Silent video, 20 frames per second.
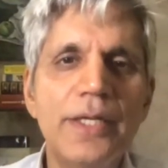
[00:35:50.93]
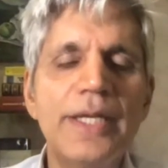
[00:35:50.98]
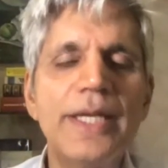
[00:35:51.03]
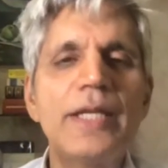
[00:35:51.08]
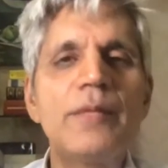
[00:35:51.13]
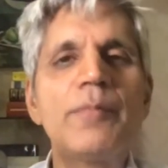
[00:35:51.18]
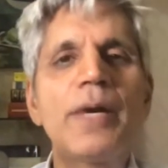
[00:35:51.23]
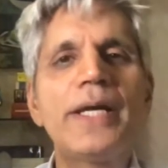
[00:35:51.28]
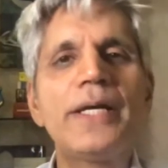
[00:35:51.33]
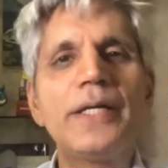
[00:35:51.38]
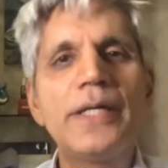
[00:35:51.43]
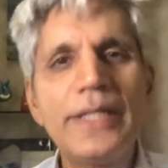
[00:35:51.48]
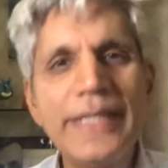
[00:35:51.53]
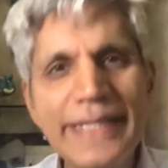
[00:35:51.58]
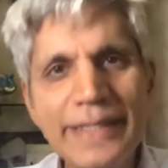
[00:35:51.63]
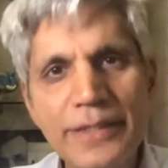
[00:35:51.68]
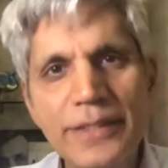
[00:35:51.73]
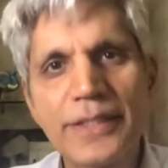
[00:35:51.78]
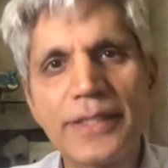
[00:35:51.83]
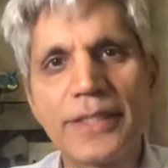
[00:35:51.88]
In my
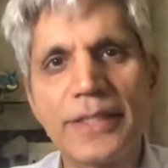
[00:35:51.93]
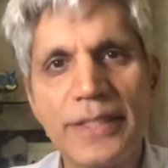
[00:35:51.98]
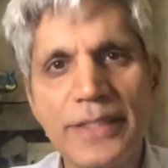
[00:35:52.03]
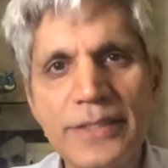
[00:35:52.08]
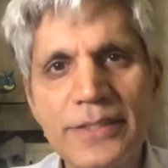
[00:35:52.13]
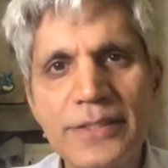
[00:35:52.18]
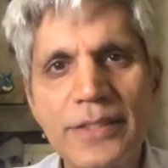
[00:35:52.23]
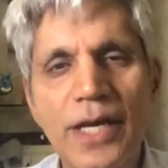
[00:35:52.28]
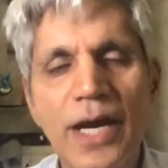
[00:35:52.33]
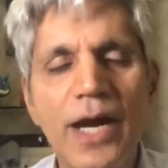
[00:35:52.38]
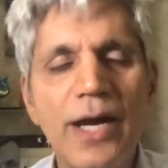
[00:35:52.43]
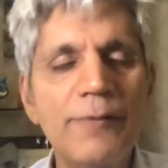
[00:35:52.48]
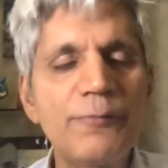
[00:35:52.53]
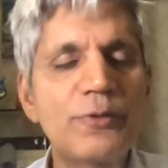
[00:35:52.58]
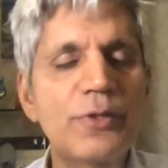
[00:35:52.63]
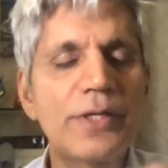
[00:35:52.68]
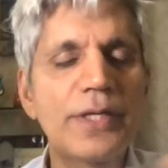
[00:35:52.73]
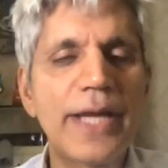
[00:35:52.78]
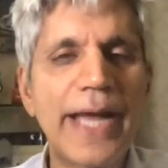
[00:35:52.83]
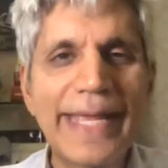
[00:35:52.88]
early 30s,
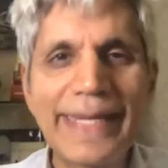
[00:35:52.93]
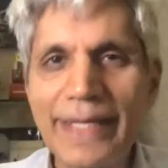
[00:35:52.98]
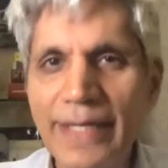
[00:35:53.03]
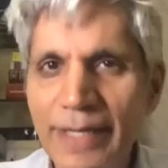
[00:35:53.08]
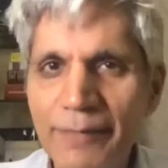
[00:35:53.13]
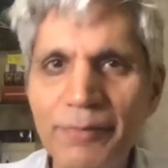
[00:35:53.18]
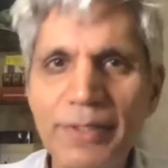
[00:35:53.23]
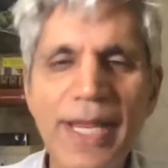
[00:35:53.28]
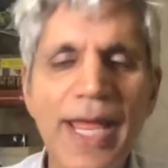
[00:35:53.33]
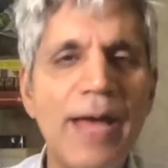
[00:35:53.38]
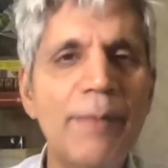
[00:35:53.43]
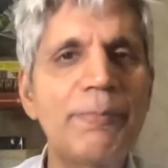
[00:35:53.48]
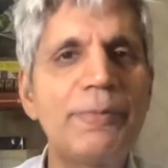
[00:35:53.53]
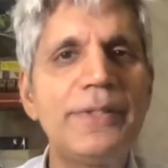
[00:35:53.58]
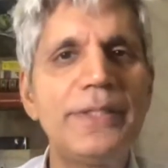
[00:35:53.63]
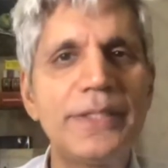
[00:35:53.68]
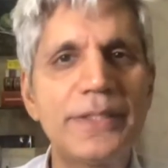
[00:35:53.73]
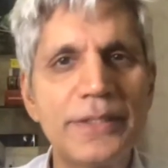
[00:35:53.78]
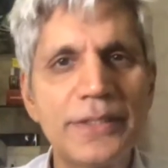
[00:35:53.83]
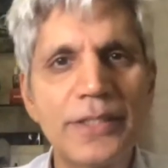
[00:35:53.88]
after 9/11
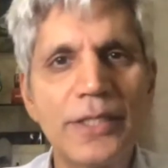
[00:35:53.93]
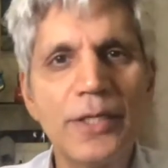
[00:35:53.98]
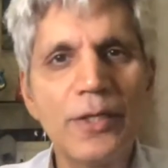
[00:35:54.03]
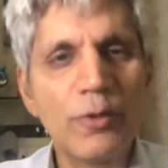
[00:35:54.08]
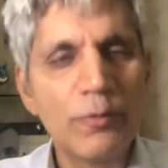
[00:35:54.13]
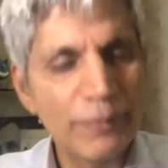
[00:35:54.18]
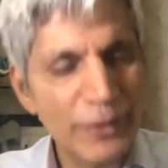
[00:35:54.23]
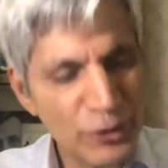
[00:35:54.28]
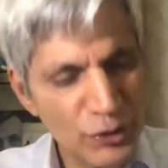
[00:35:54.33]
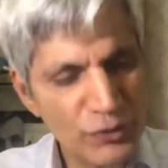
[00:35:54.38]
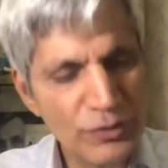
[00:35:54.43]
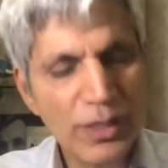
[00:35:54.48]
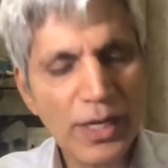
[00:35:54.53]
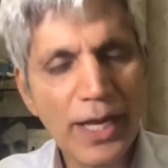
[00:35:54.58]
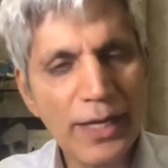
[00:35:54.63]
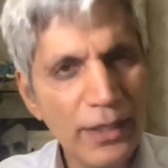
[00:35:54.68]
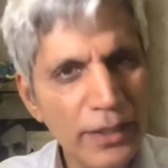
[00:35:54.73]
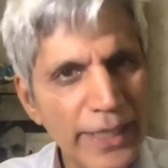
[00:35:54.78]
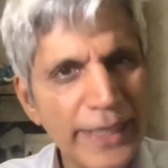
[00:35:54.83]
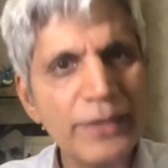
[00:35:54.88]
happened, which
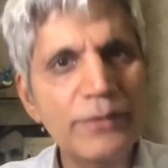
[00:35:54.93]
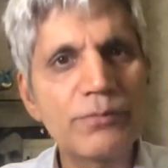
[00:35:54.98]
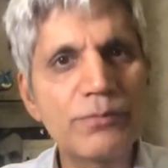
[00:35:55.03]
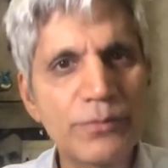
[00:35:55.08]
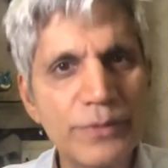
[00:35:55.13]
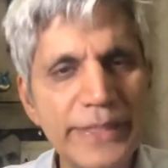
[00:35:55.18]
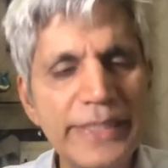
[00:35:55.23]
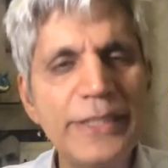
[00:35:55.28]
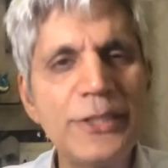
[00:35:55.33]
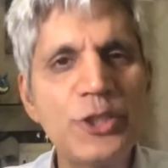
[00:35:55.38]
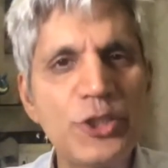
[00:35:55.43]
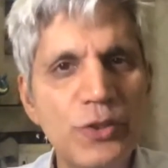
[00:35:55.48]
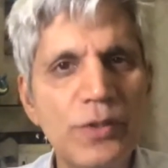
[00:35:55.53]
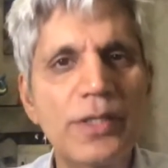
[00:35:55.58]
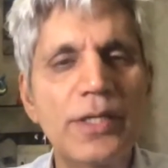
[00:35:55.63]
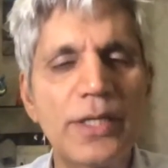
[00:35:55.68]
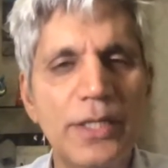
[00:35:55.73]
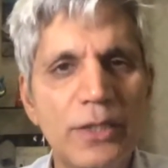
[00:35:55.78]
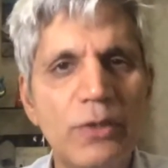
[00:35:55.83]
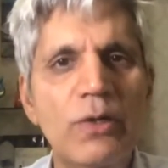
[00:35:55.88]
kind of like really
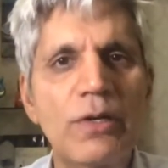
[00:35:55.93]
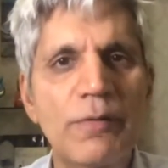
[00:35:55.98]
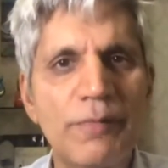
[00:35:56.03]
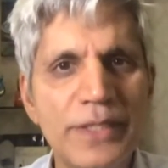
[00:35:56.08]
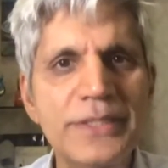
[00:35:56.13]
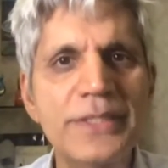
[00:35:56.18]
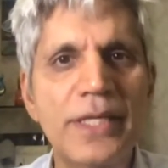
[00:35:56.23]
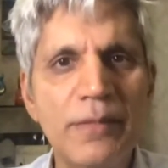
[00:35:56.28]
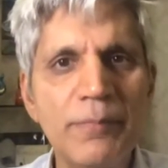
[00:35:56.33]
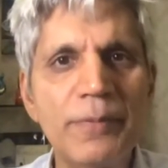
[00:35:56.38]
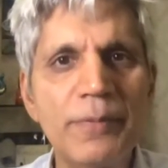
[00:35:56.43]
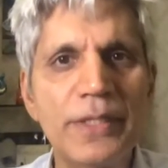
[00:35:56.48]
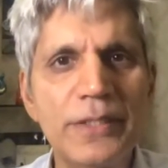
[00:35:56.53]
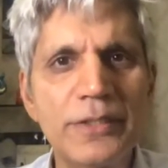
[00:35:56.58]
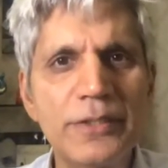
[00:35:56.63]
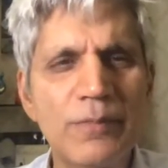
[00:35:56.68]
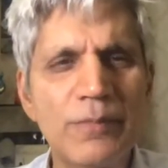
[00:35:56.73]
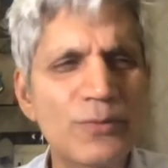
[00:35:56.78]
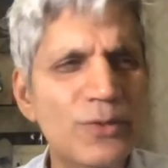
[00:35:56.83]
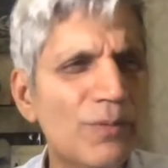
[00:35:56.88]
shook a lot of us up in
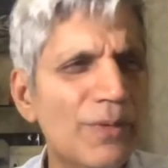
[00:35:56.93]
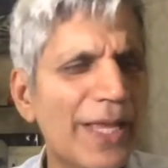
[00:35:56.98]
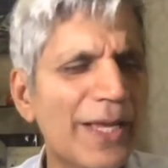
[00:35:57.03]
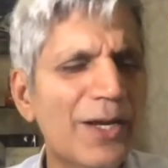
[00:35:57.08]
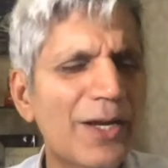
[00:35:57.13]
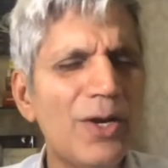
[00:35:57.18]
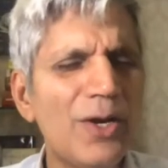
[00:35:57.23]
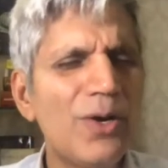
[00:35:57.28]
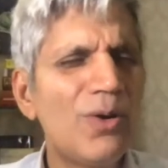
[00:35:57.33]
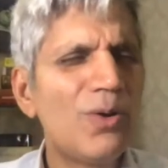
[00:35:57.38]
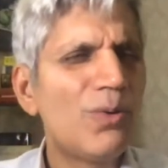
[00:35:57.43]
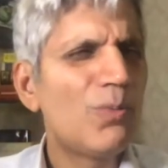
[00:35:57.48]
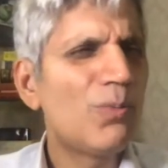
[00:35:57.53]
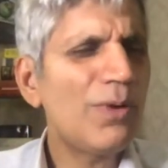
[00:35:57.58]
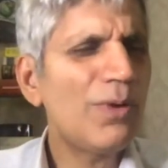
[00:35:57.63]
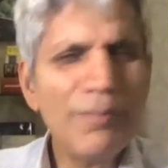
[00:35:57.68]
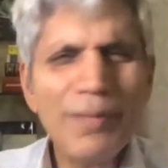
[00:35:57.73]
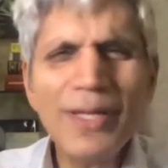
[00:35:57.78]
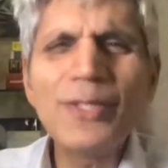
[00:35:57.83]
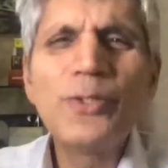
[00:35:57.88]
terms of like,
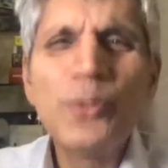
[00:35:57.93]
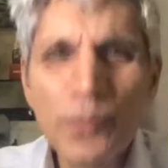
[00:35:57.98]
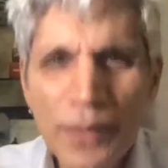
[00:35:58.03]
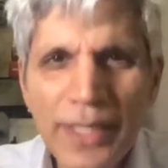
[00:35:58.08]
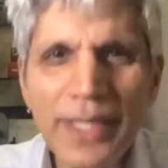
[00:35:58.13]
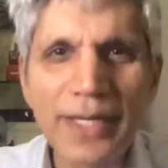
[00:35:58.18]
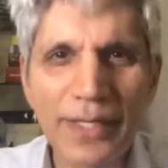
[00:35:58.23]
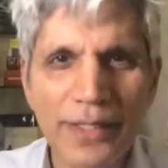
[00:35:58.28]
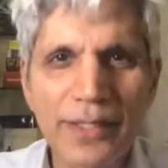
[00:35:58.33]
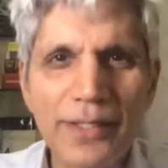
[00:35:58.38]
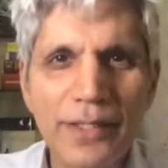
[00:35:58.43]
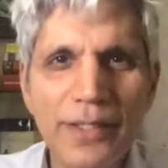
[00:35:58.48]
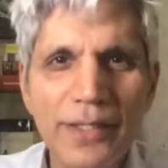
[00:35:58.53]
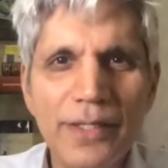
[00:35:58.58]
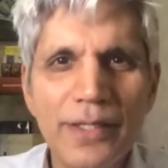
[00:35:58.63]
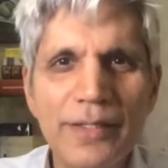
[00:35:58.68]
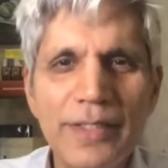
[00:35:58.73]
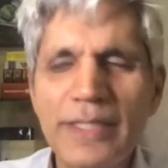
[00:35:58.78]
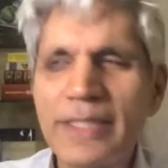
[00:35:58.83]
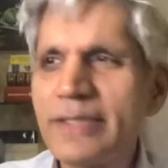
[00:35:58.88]
what am I doing
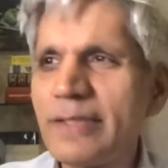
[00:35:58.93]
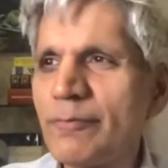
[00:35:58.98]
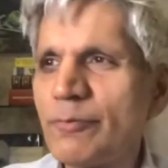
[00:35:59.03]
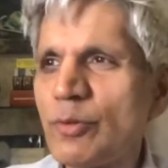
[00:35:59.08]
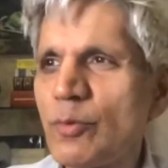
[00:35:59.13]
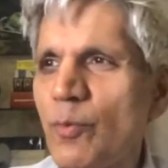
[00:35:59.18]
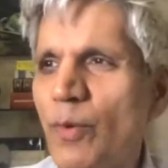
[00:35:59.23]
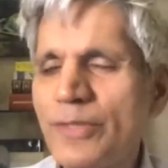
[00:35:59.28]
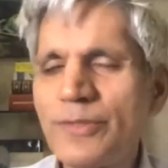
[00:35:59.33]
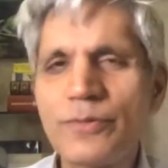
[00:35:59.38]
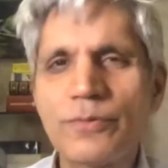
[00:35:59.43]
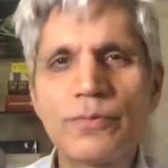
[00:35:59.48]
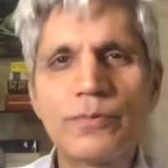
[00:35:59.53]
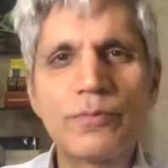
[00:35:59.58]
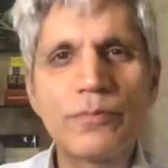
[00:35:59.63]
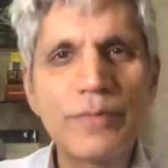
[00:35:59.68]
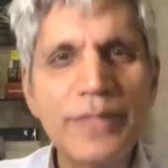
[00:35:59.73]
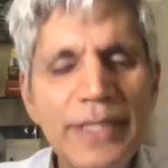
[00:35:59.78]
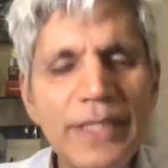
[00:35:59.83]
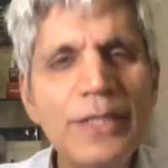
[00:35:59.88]
relative to what's
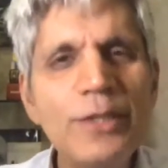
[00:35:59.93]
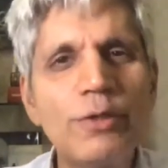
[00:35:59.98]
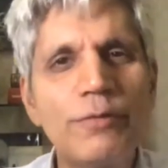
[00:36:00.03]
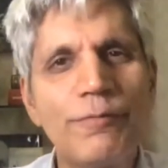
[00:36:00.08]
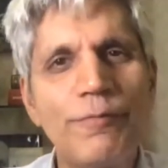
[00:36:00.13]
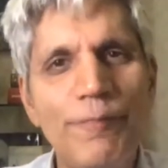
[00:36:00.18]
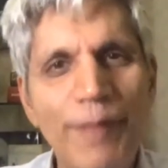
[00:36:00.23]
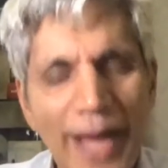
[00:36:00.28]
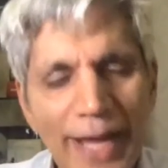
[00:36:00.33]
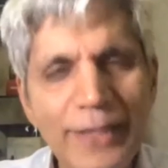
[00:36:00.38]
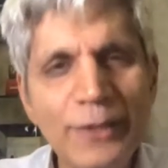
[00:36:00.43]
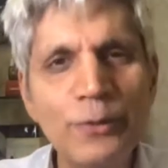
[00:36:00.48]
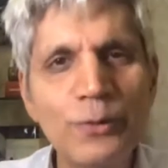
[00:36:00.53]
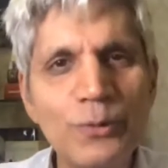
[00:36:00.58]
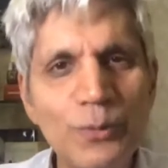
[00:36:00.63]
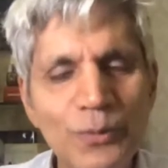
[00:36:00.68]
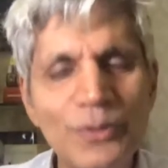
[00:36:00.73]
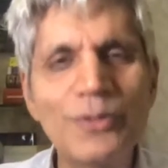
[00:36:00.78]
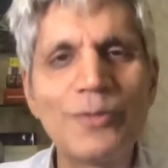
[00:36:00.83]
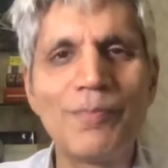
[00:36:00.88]
really of value
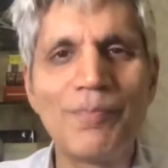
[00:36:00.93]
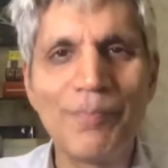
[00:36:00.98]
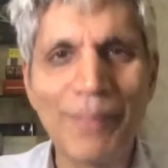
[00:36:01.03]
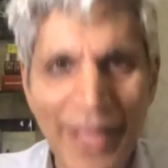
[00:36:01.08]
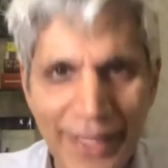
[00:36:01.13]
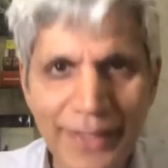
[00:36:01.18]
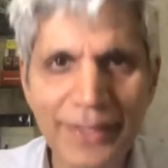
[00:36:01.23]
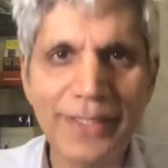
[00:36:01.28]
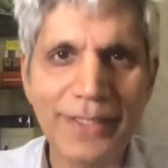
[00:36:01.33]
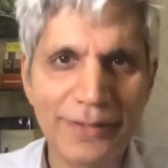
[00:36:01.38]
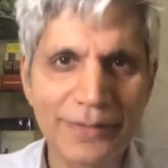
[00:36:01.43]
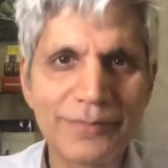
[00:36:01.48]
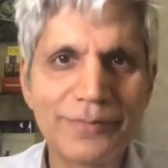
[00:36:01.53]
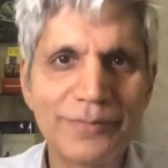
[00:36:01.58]
to humanity?